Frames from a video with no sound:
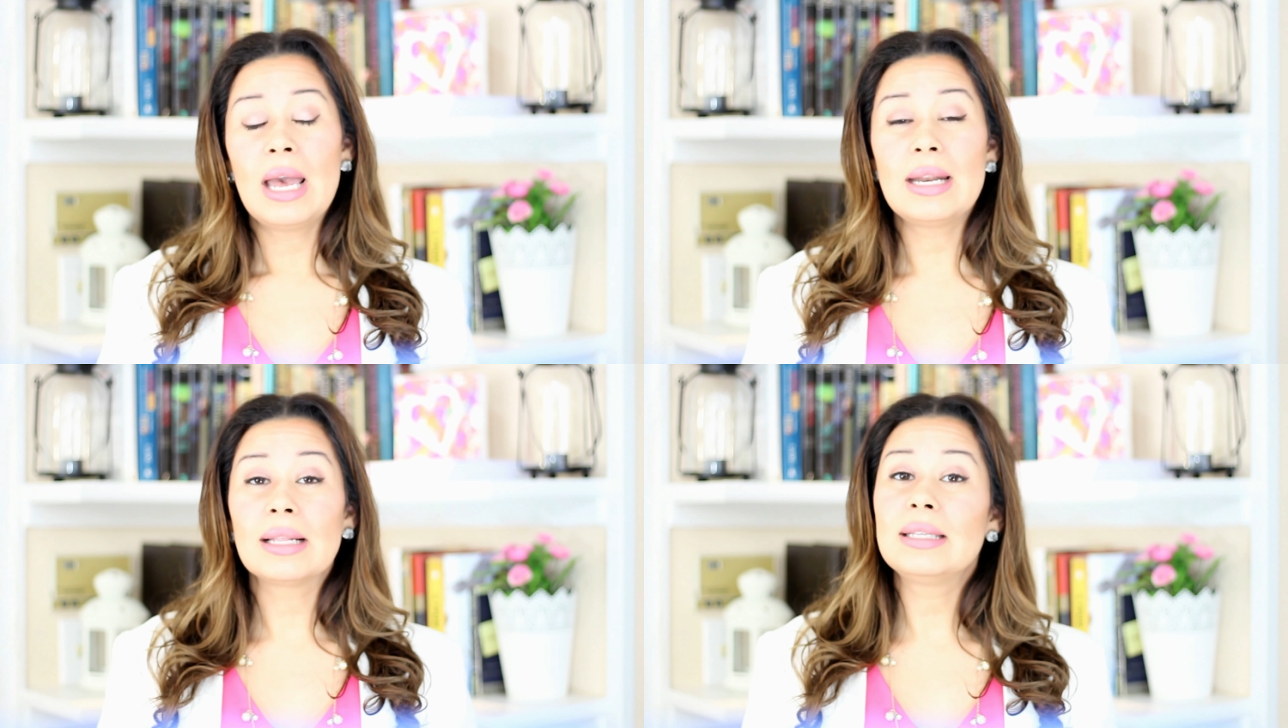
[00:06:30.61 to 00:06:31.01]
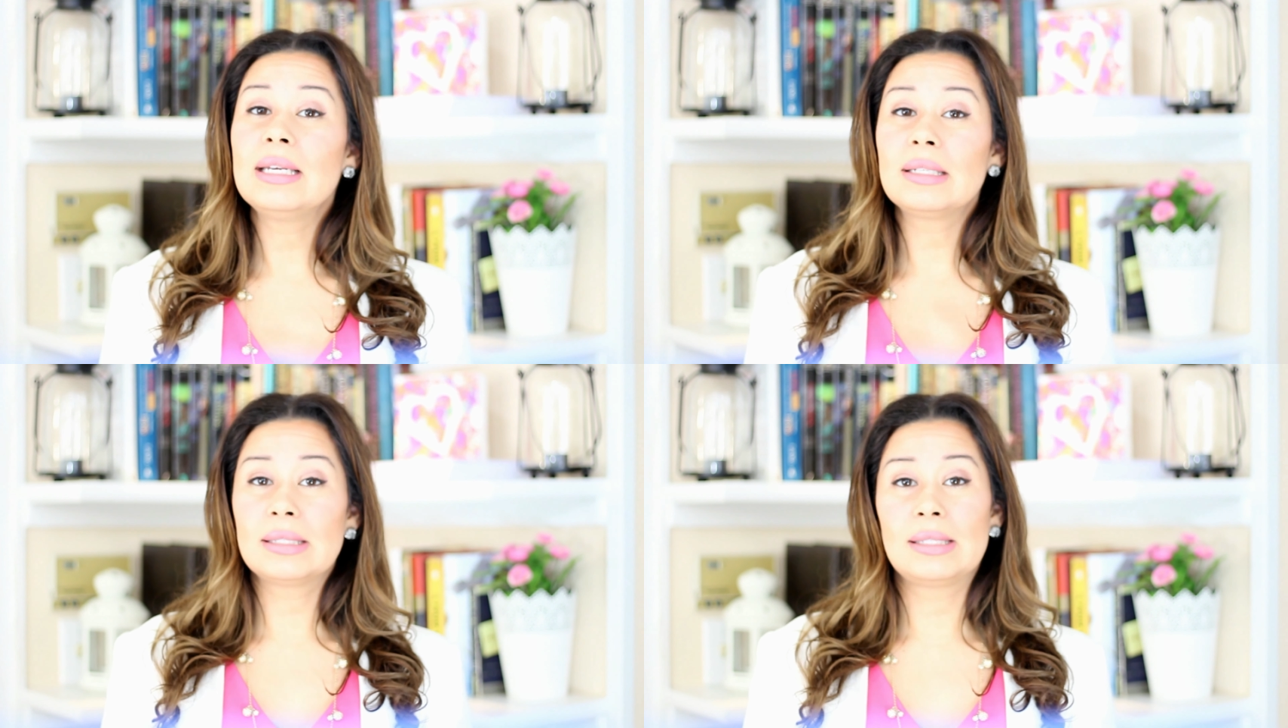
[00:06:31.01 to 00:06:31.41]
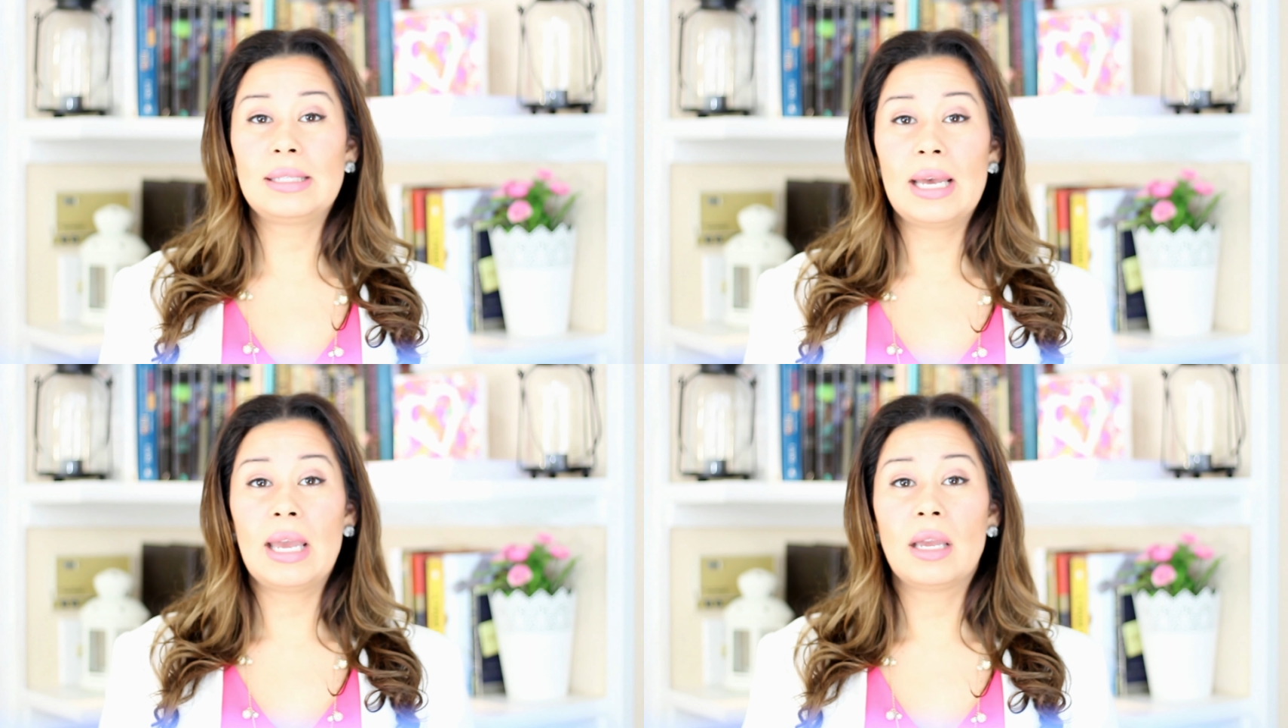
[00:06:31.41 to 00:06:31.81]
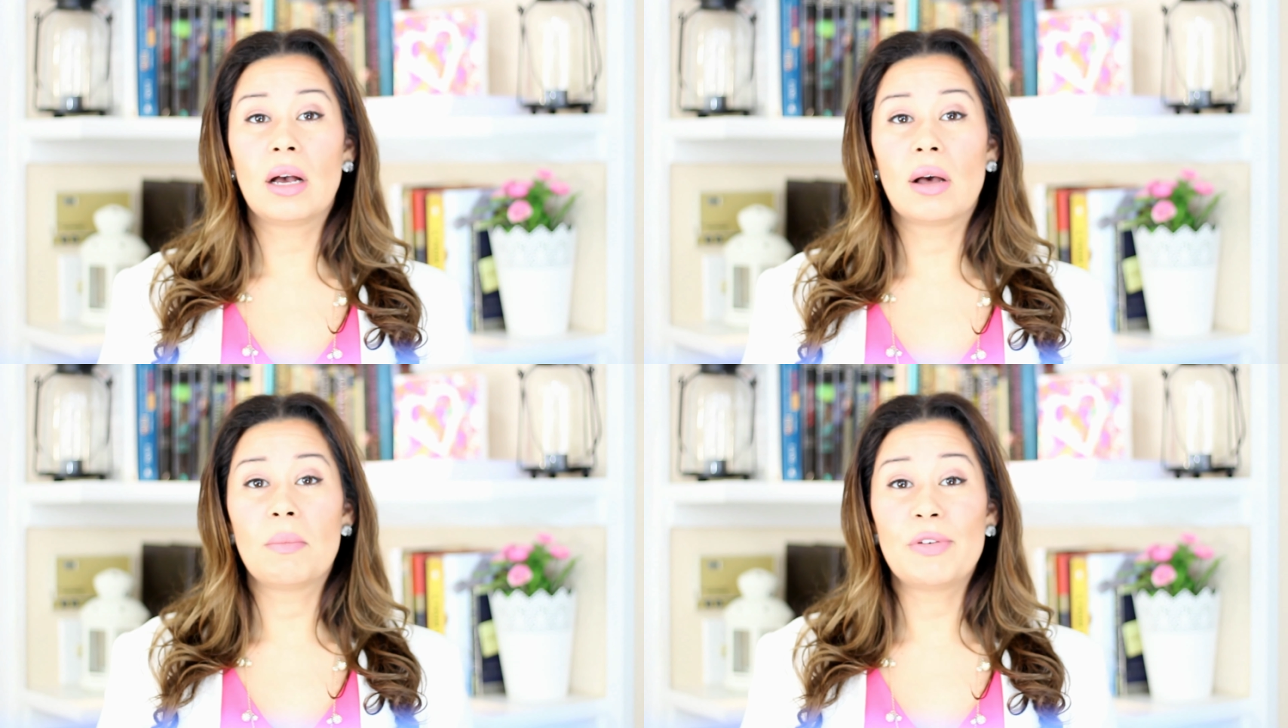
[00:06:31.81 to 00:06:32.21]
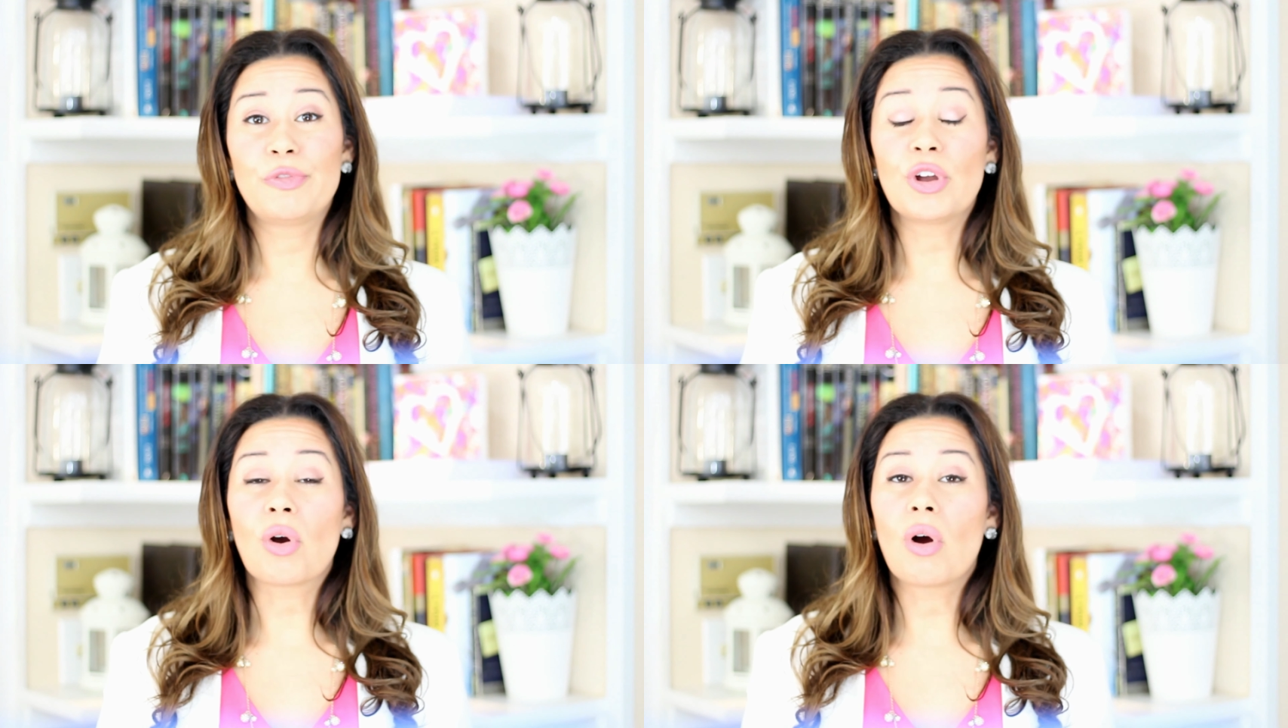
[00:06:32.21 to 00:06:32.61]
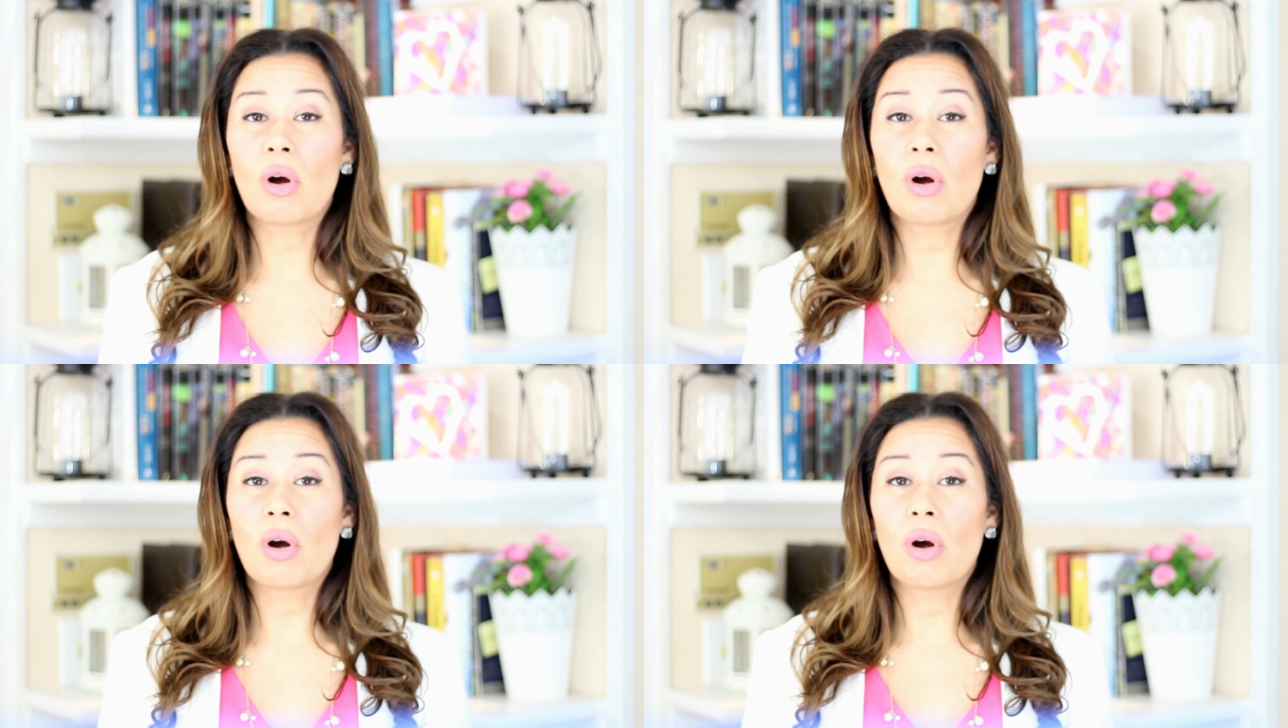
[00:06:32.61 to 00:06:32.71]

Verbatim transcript: And at the end of the day, um, if there